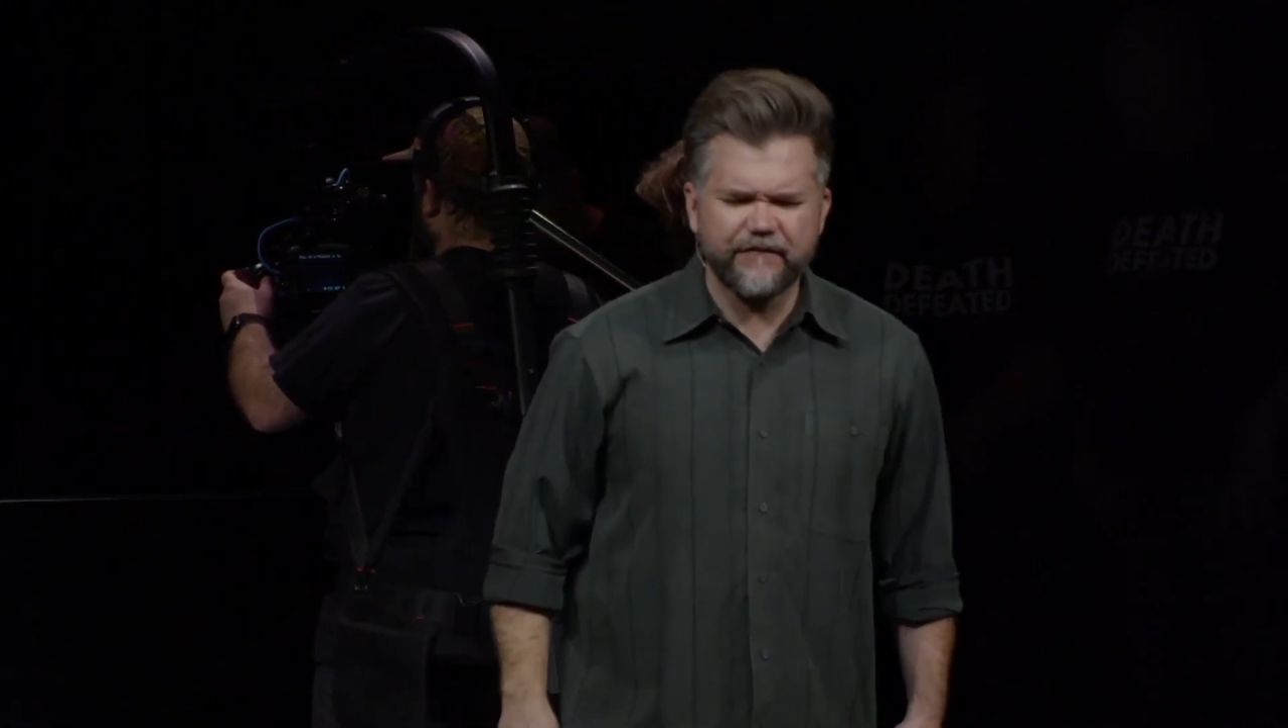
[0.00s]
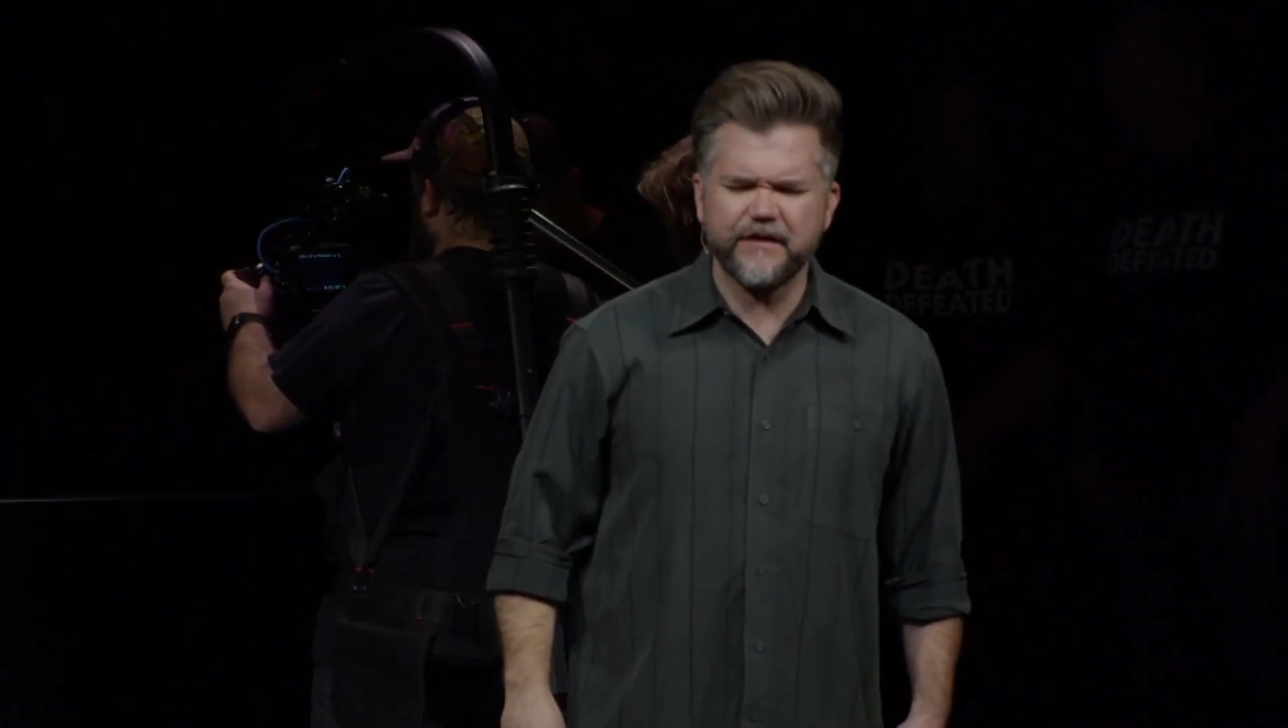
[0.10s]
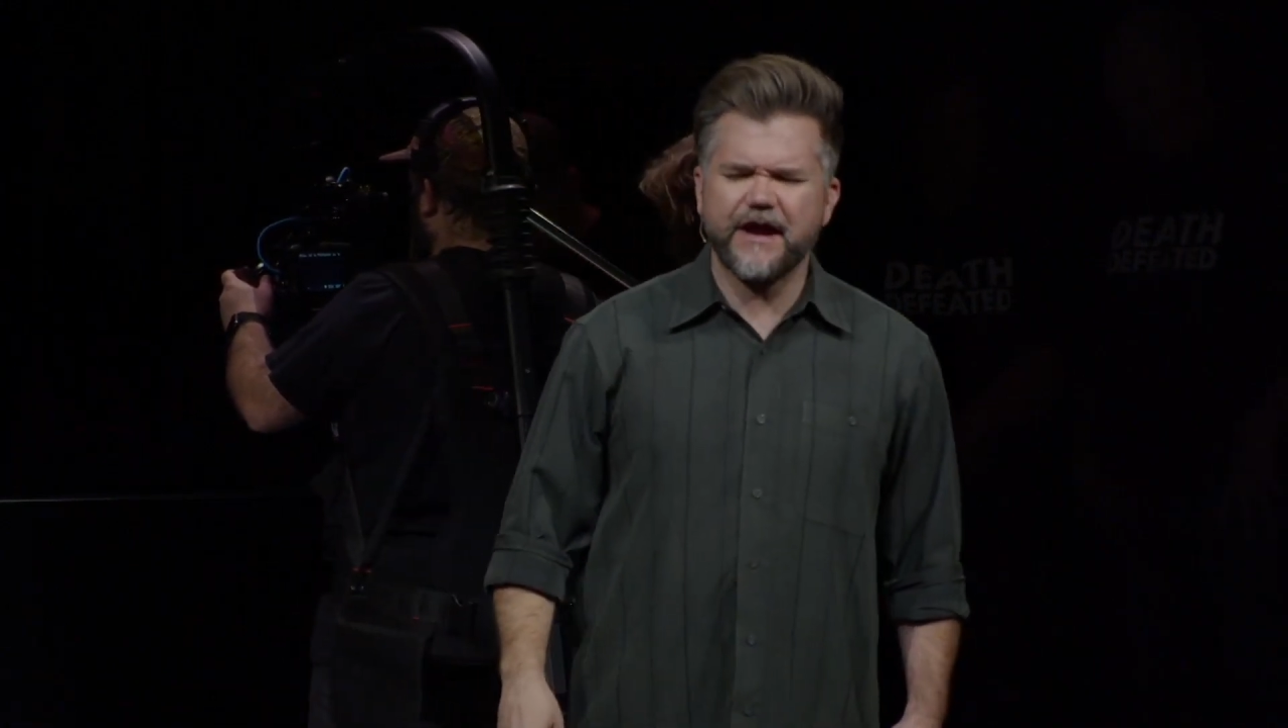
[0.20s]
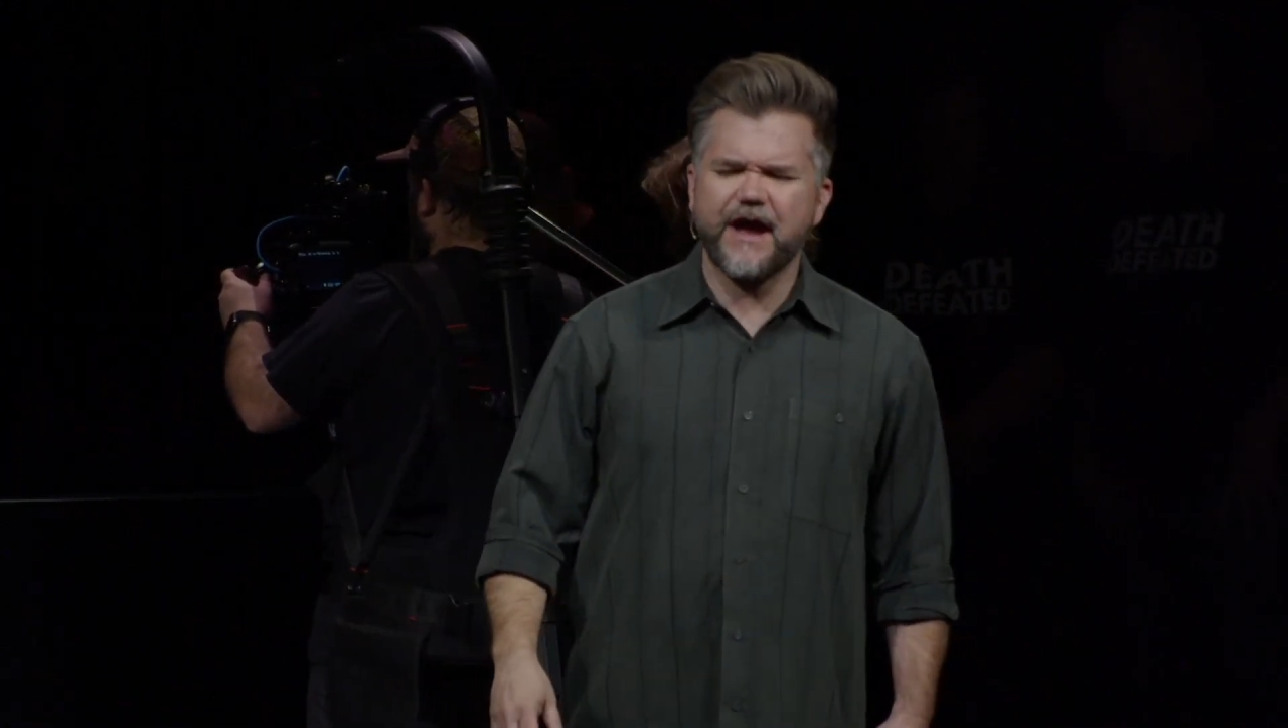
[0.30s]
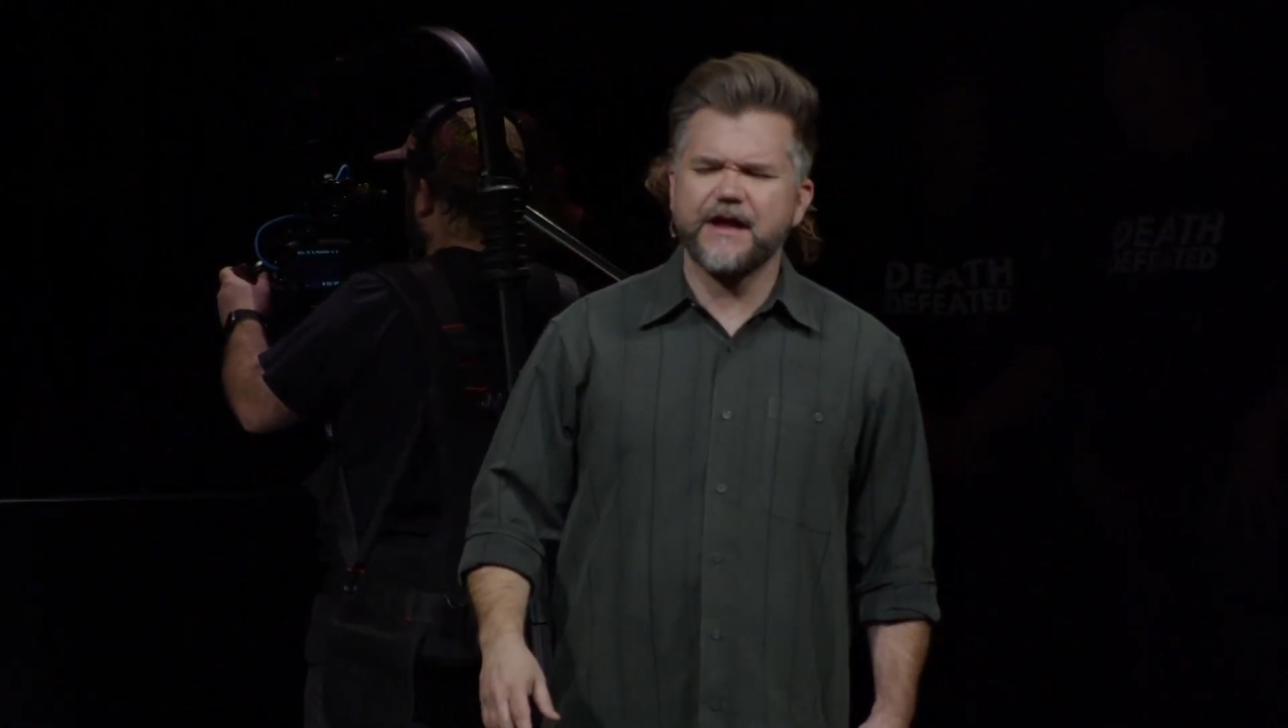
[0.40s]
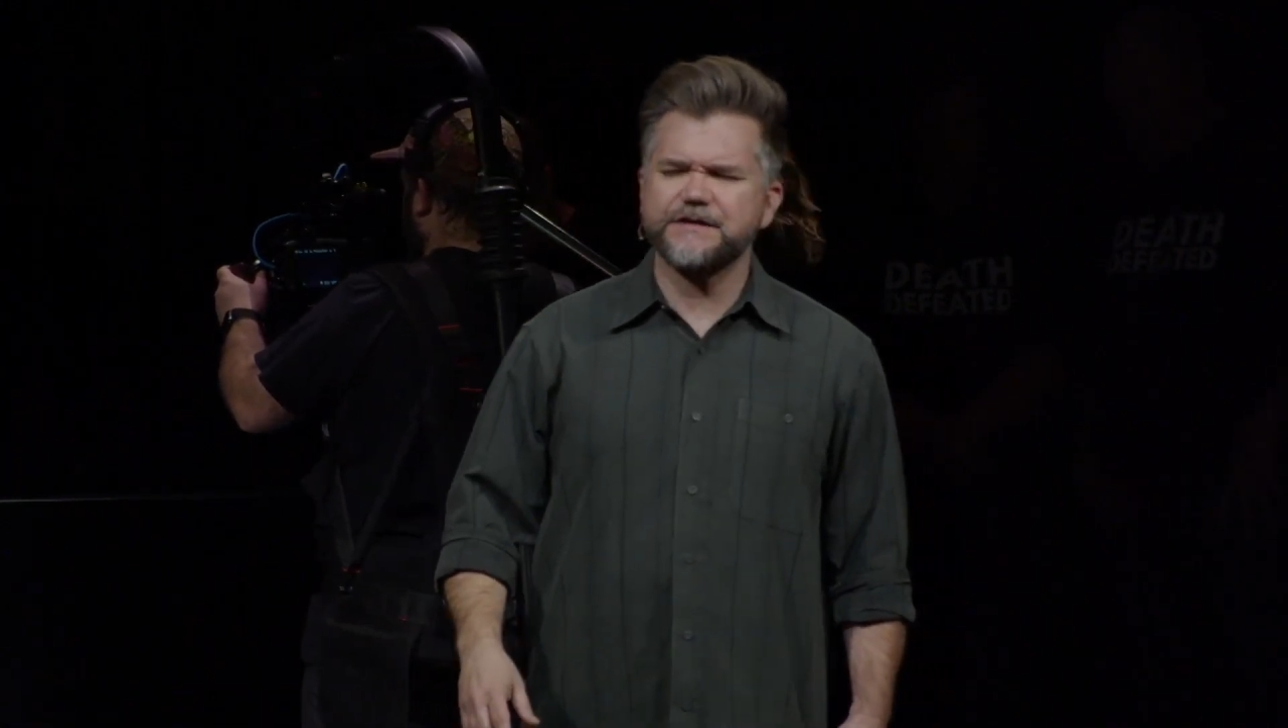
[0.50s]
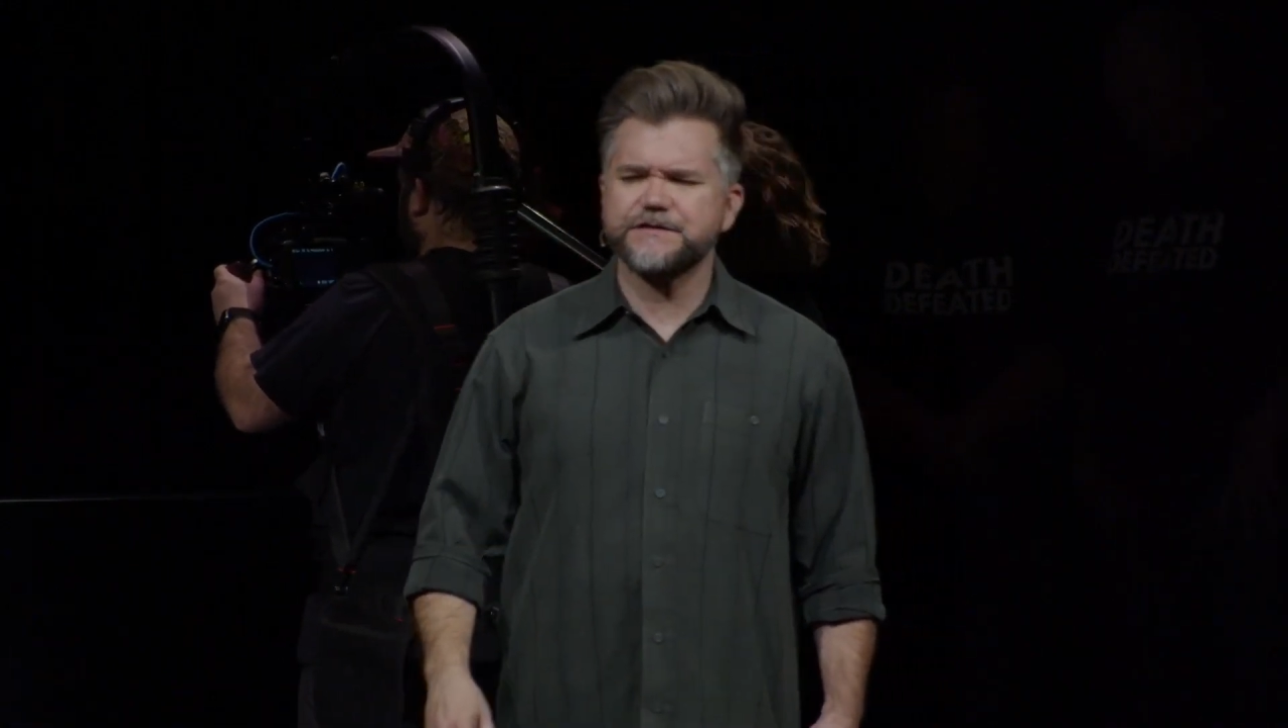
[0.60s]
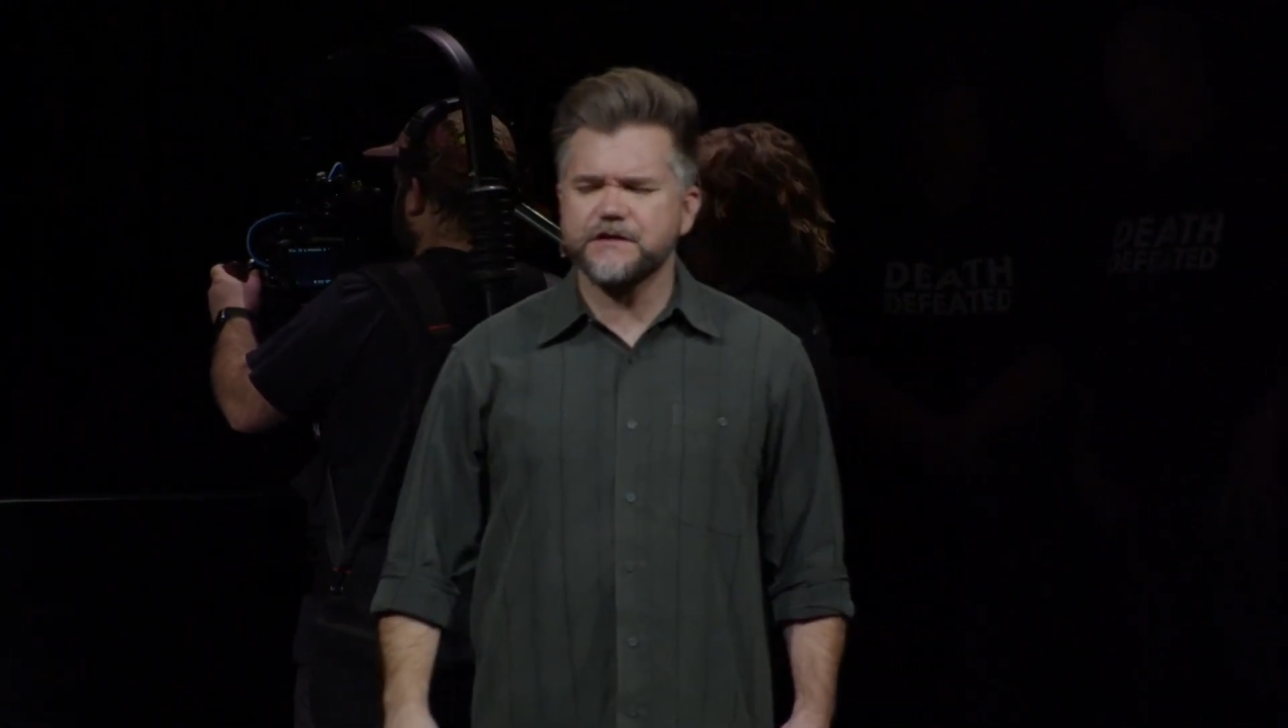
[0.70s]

Every eye is